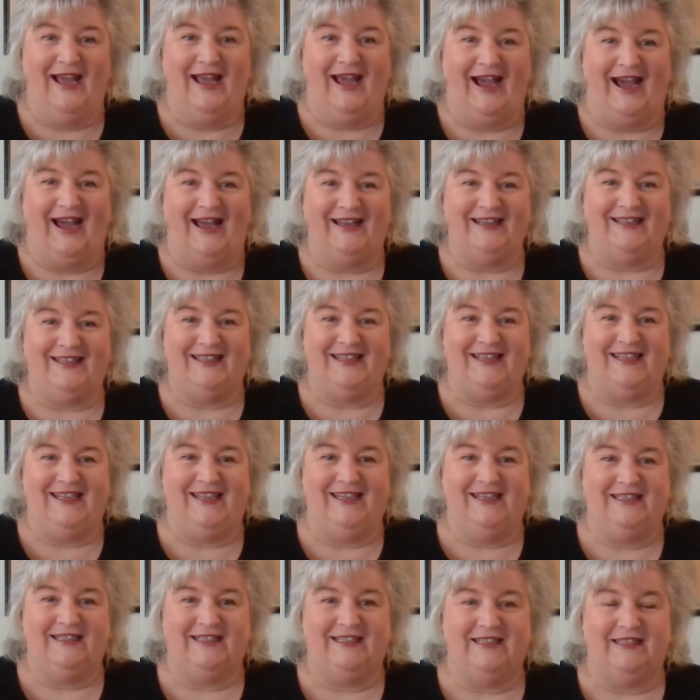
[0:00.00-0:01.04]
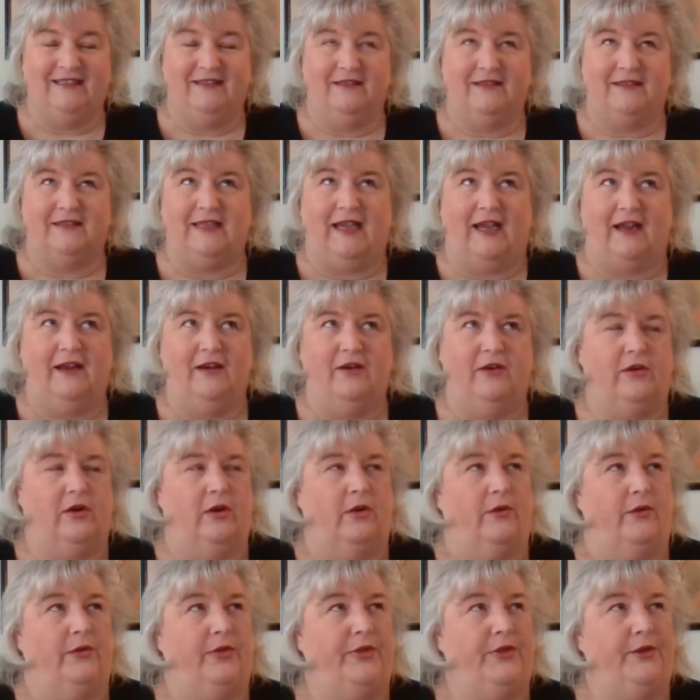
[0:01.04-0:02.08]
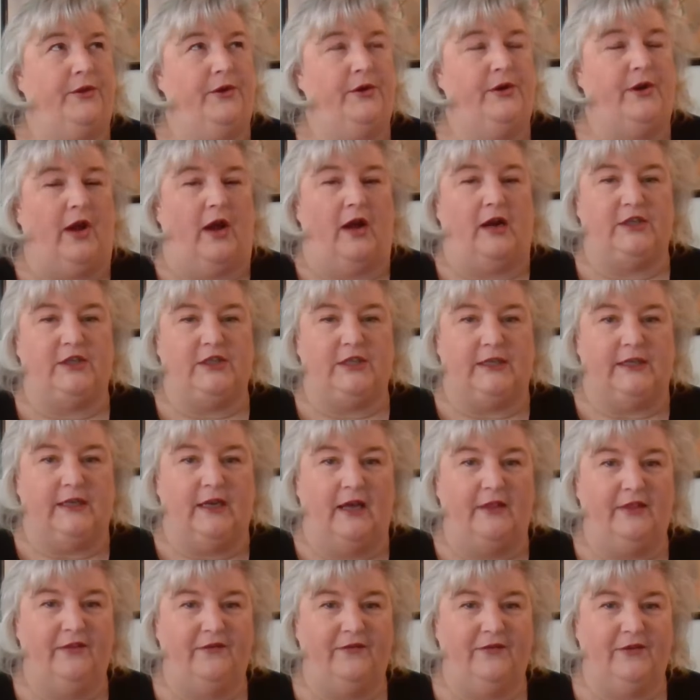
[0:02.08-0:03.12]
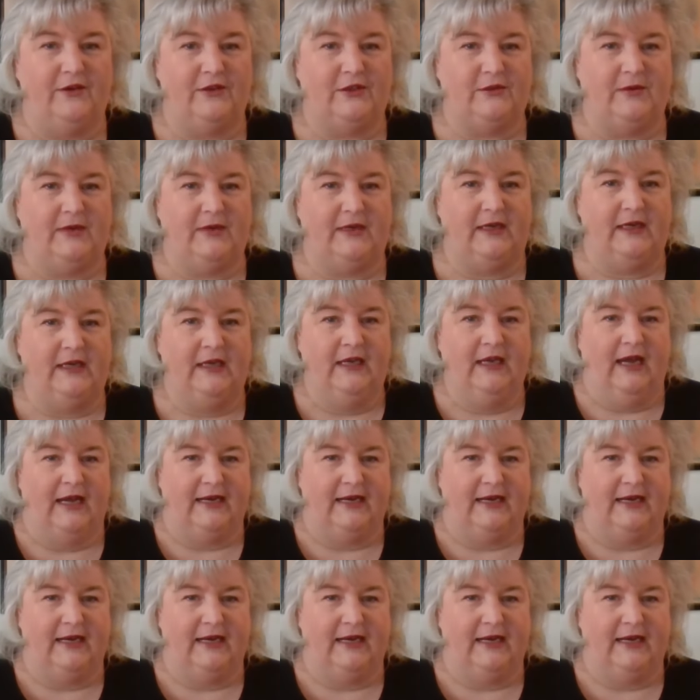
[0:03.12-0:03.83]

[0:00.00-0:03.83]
at the third auction, not the first one.